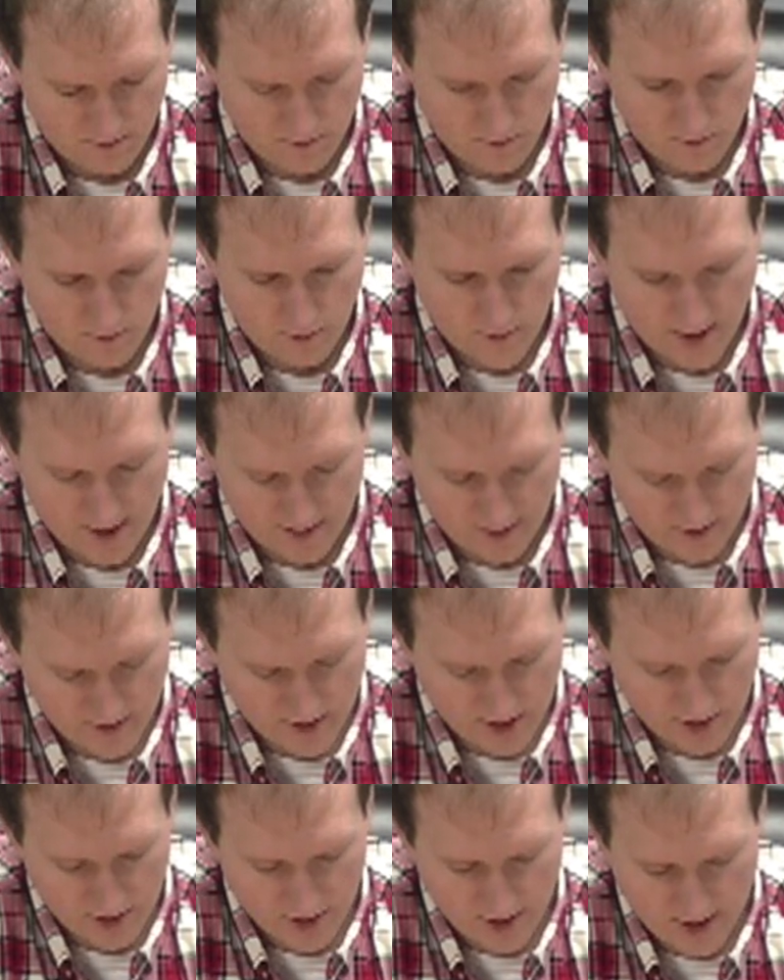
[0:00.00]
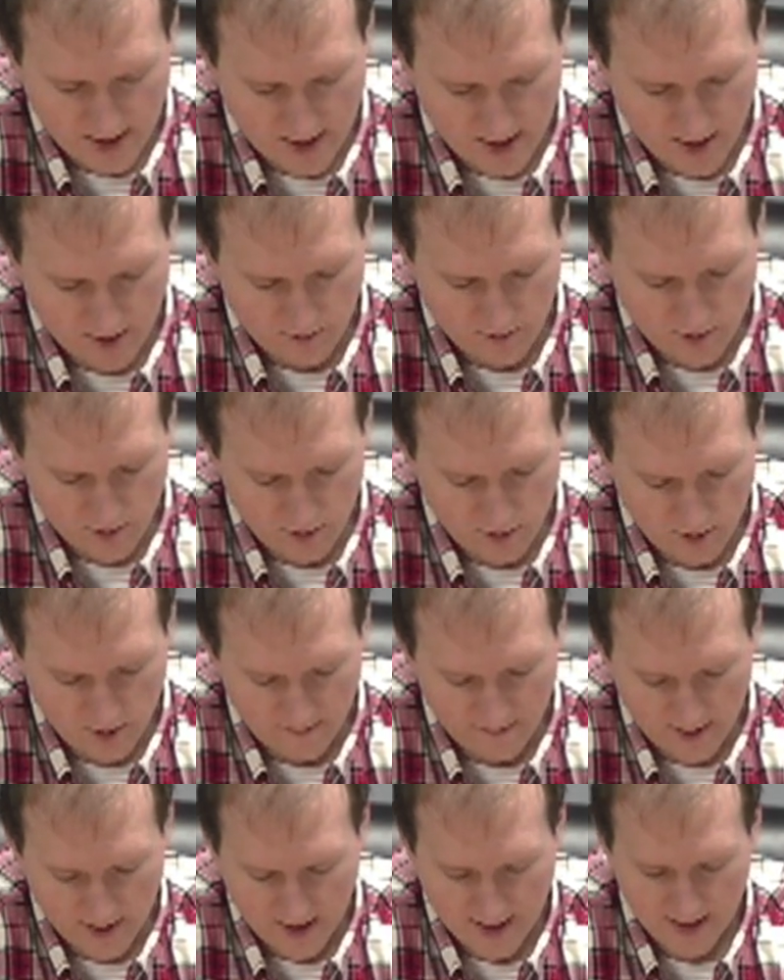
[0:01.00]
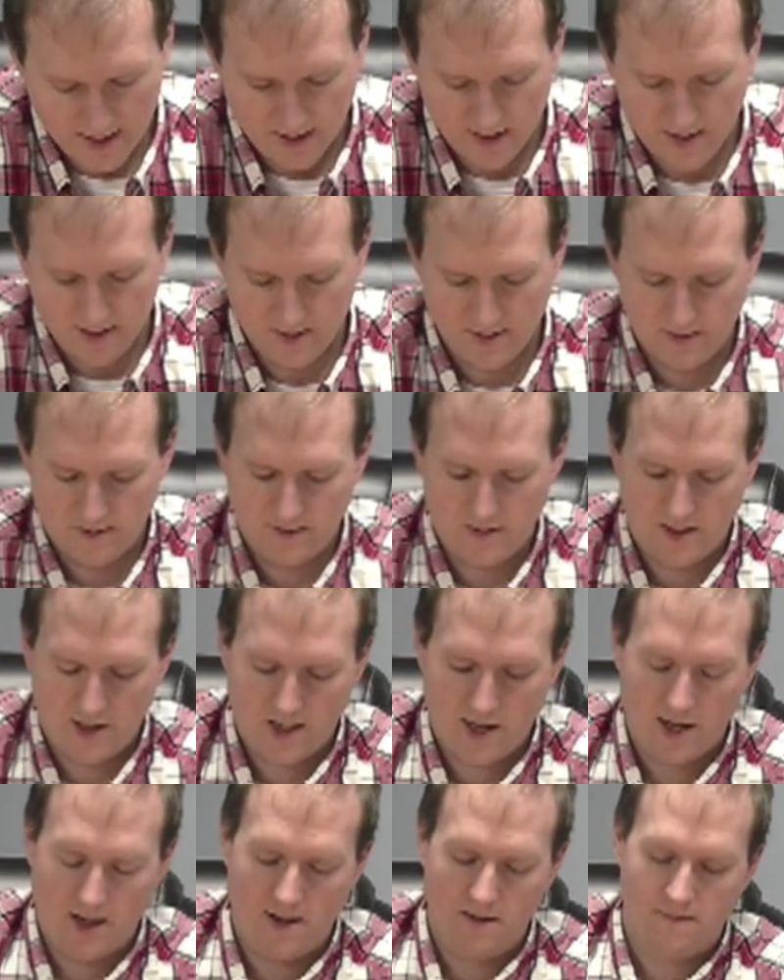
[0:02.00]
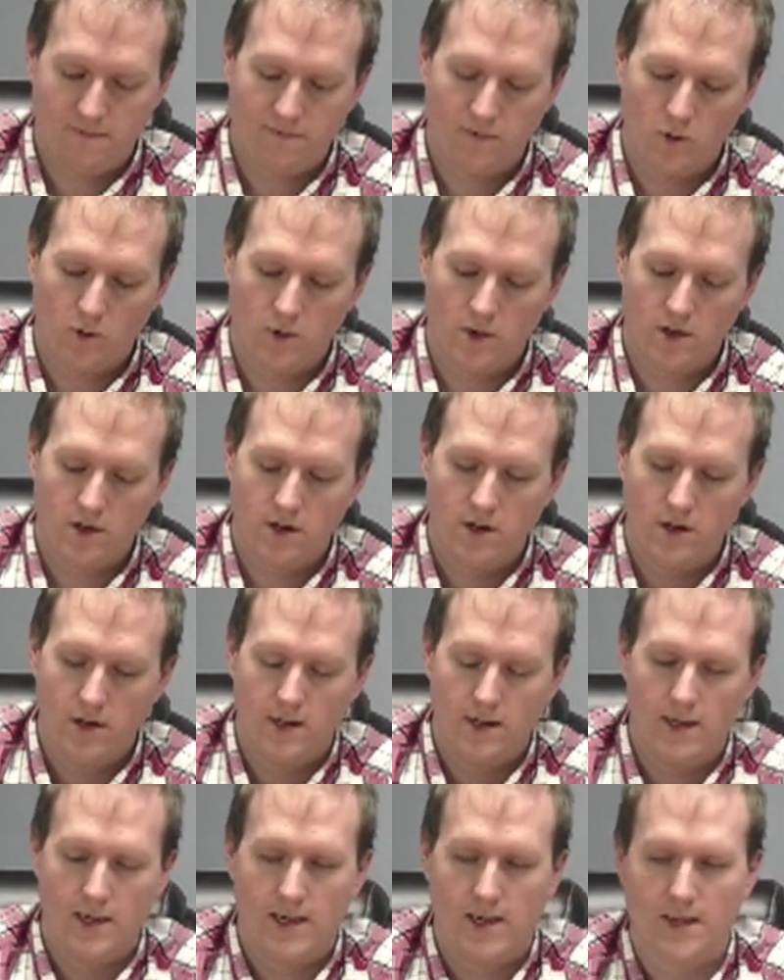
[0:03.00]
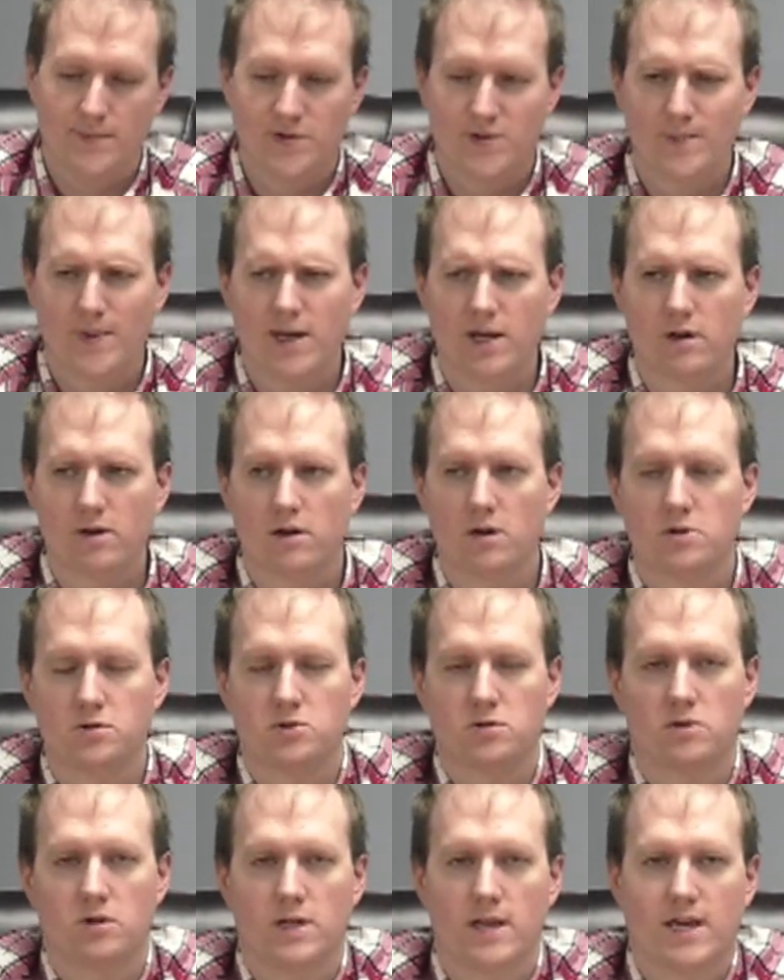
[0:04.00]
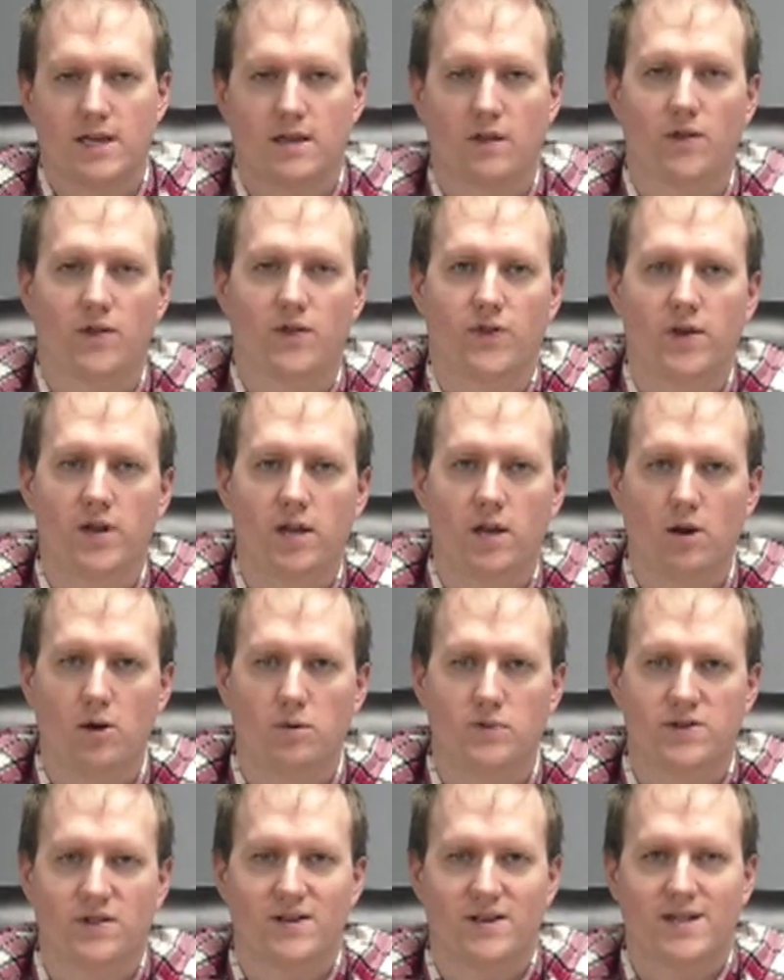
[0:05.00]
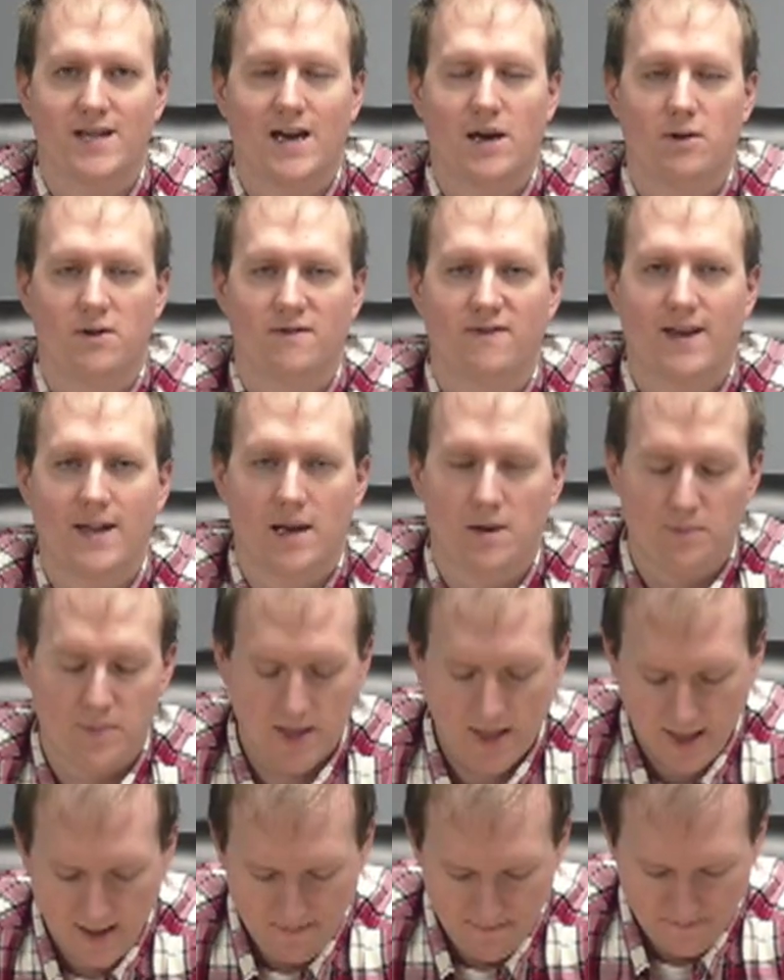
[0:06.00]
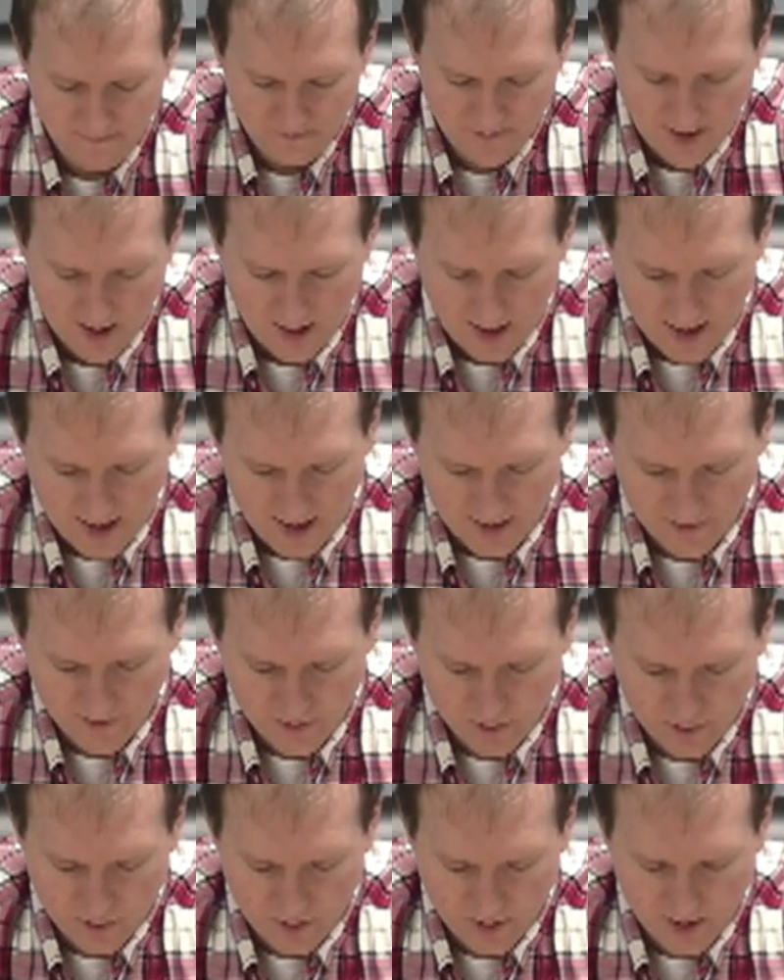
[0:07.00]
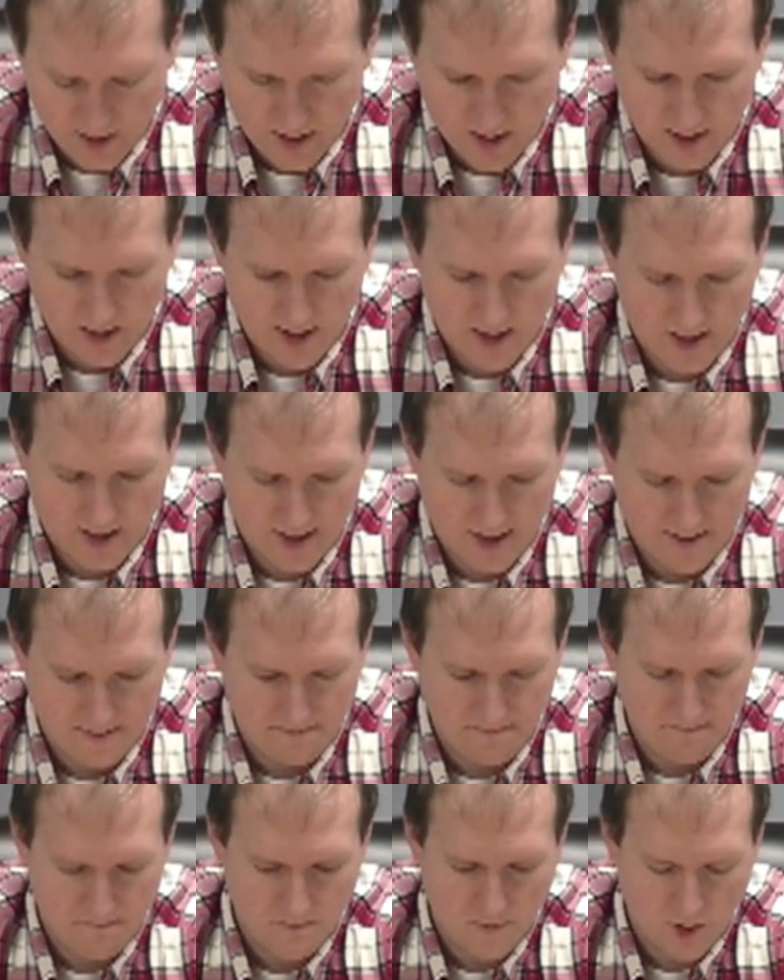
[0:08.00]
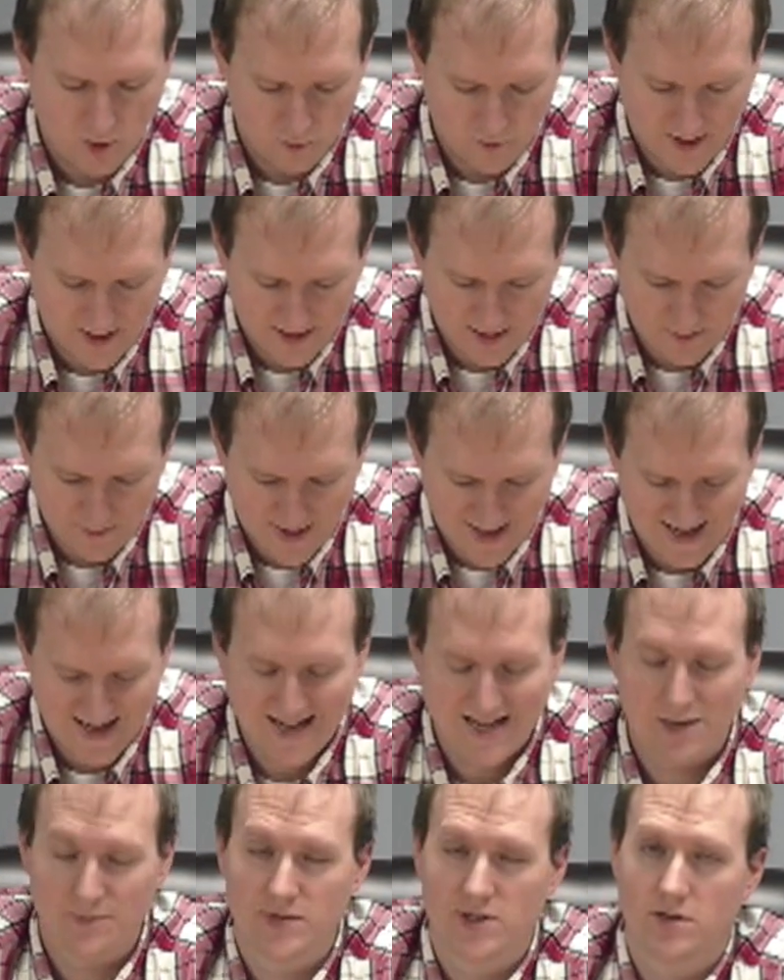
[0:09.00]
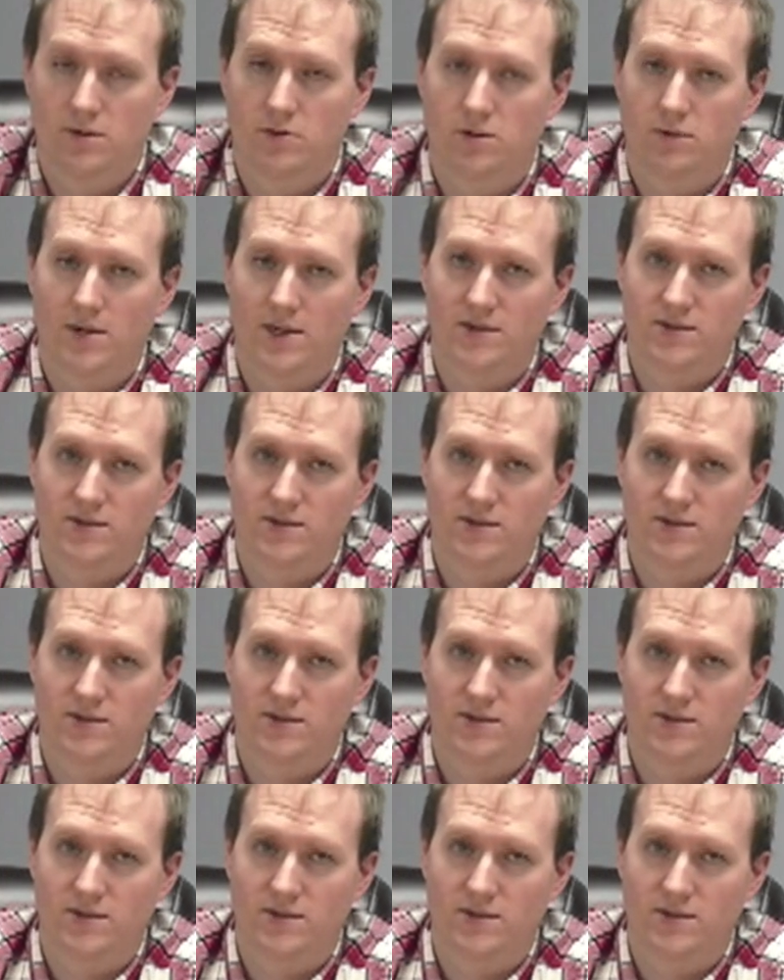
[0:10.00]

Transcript: We had a discussion on a renewal of a land lease for some agricultural land that the city owns in the town of Anapee. It's currently rented by Himes Hillcrest